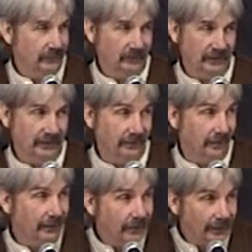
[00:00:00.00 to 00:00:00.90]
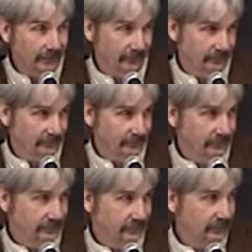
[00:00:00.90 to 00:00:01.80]
Oh my God.
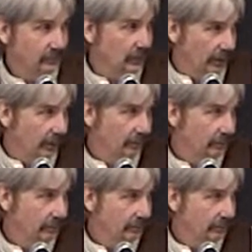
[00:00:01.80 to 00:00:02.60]
You know,